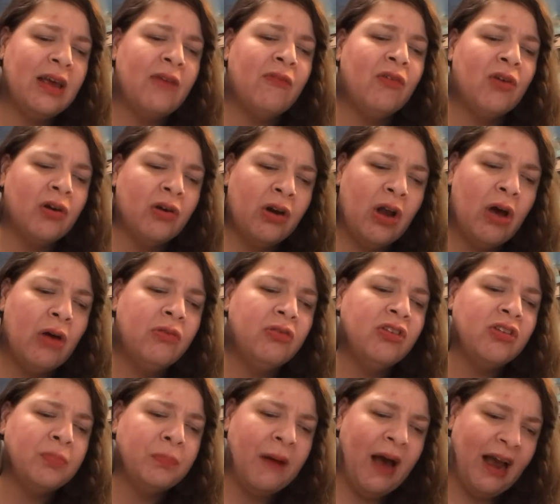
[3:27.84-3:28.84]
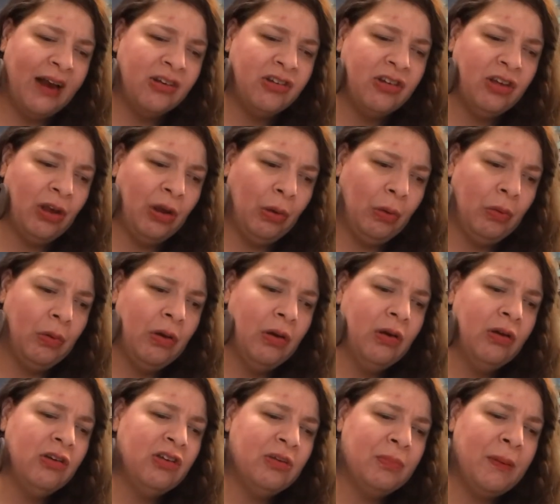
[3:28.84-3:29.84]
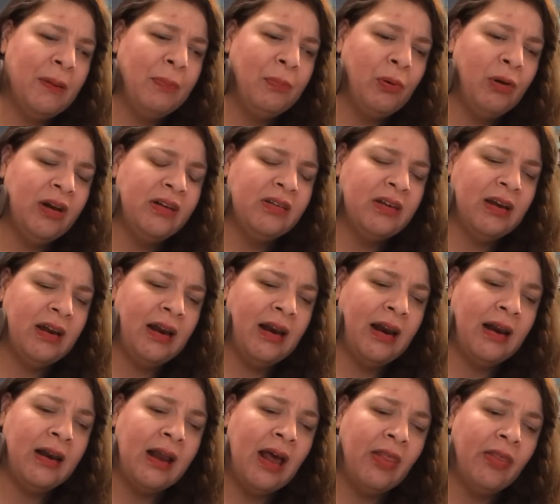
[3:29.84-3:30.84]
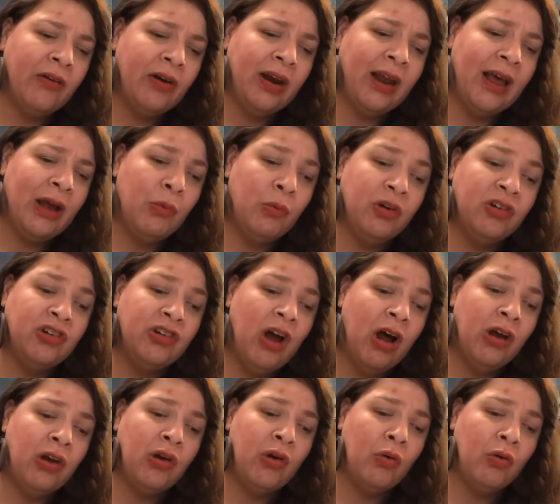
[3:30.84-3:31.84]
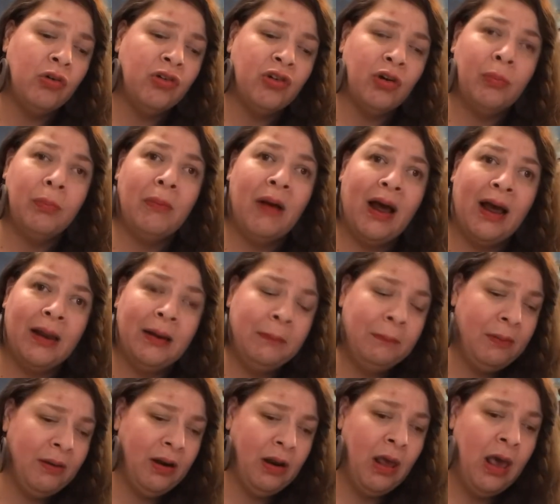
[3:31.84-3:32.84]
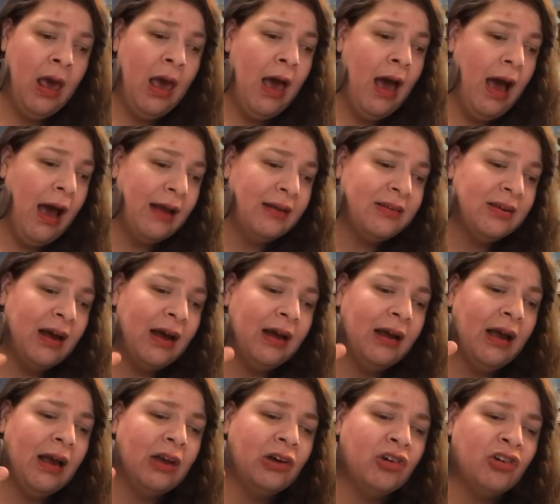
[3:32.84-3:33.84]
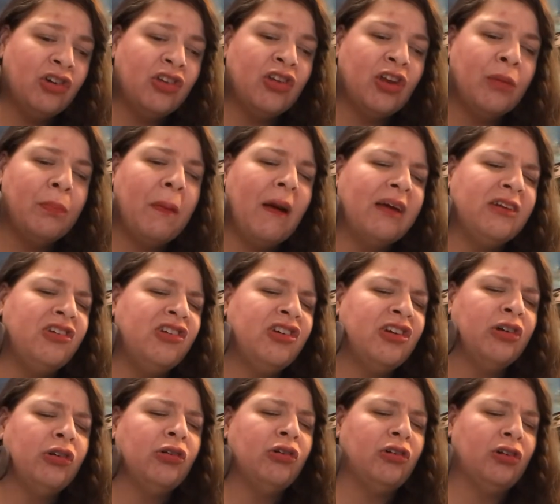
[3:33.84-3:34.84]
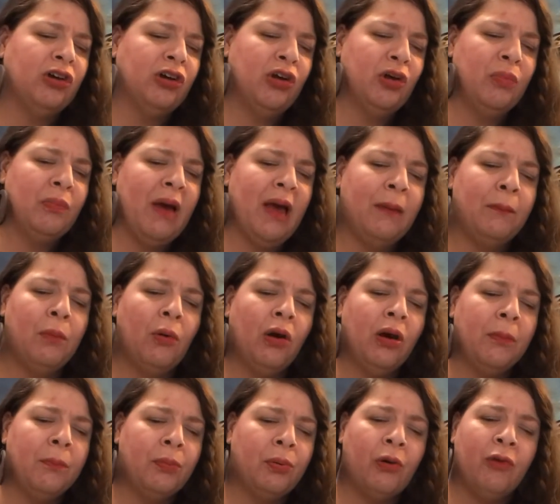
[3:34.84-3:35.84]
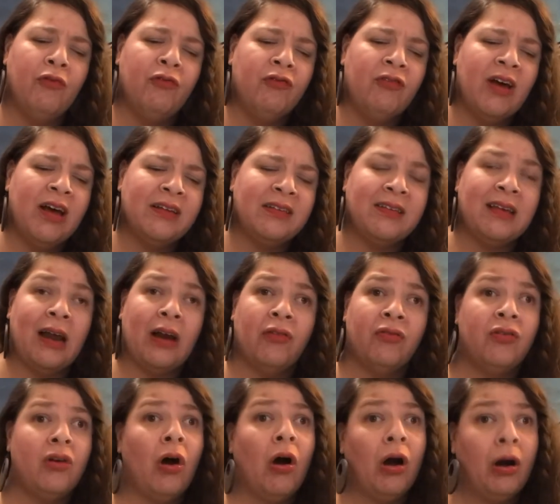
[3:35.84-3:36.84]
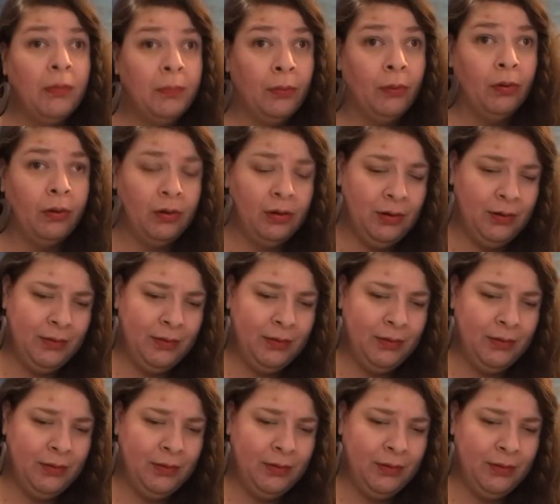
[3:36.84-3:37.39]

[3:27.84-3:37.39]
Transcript: your notes back to you, to be printed in another language, not yours or mine, but a tongue understood by children who make bulletproof vests out of cardboard.